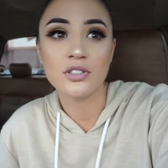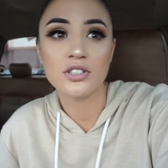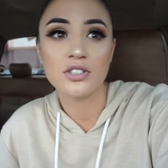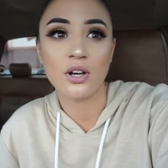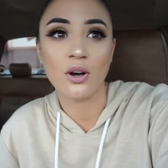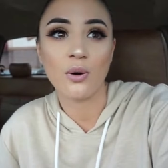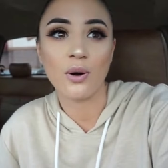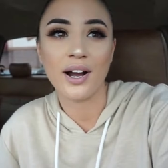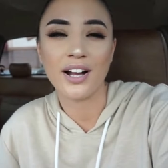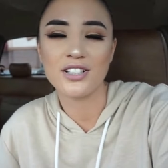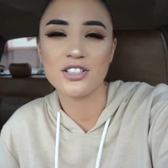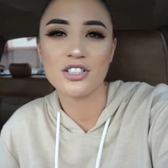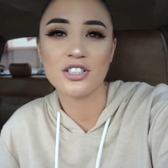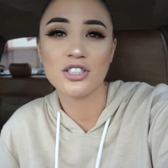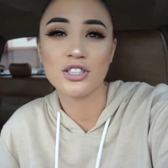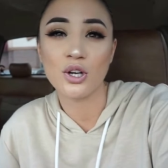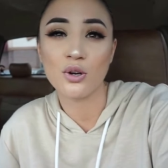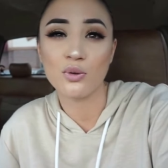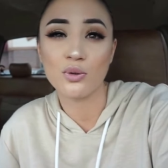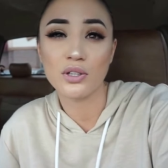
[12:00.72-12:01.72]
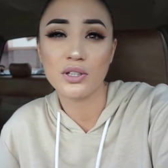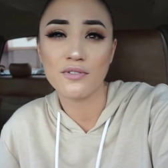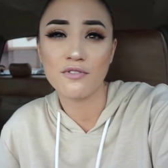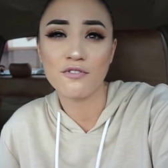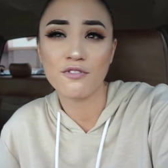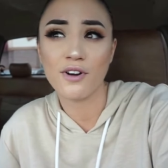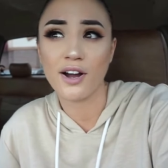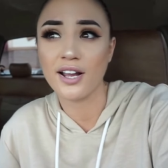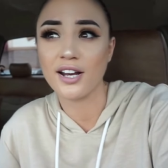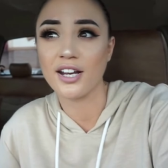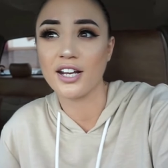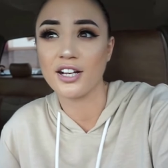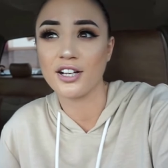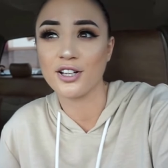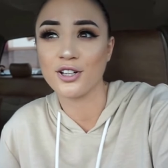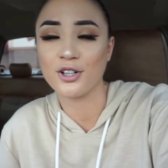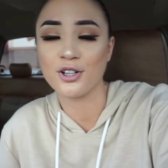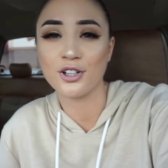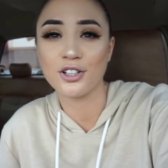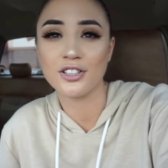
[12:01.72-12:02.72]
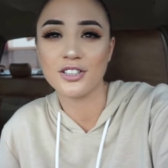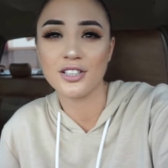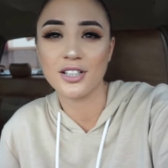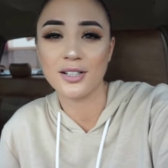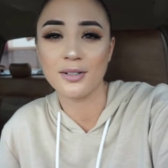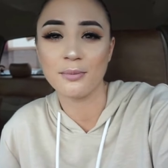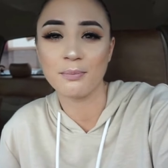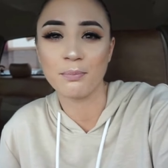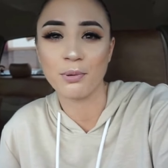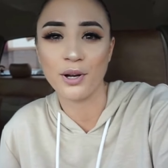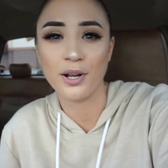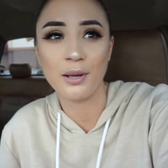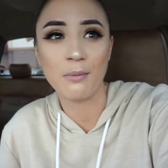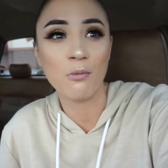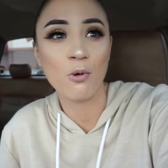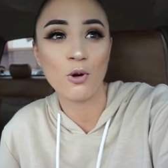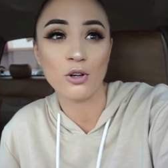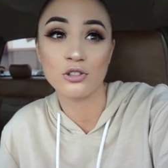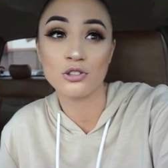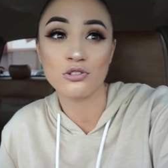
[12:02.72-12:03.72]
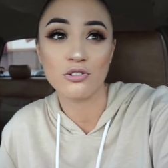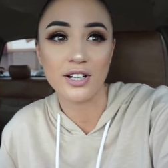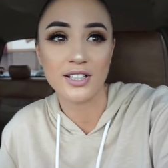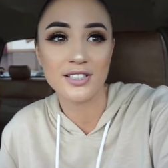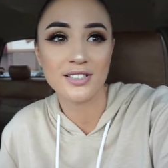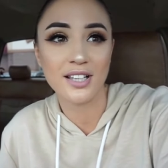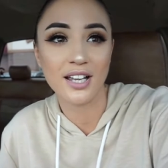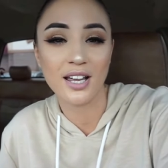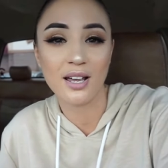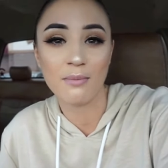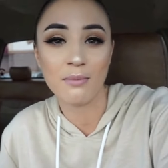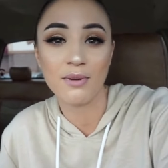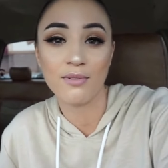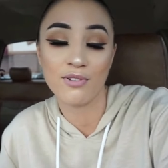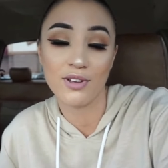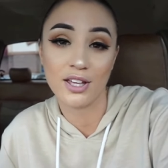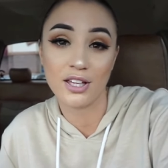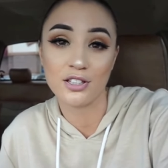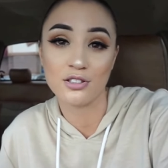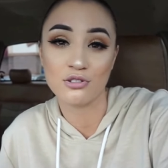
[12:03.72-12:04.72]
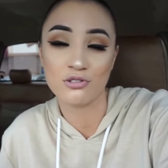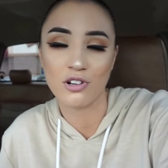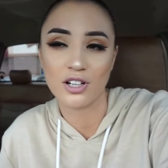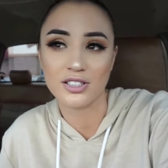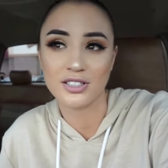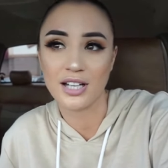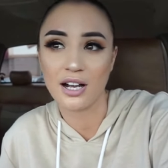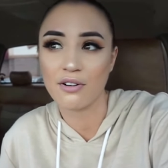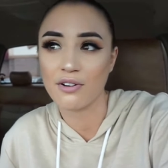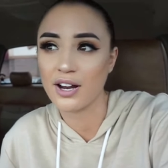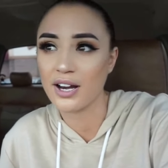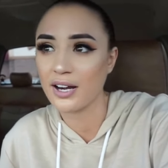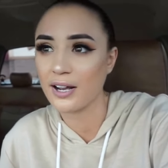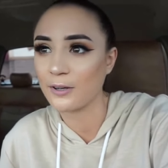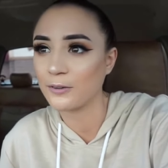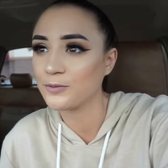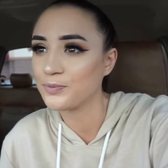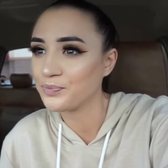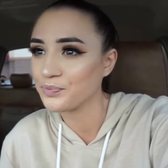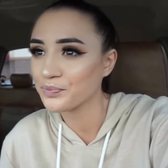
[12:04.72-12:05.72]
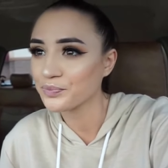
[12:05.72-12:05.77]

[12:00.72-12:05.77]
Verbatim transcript: so I just don't find it good to bring more stress to him if he is stressed out right now.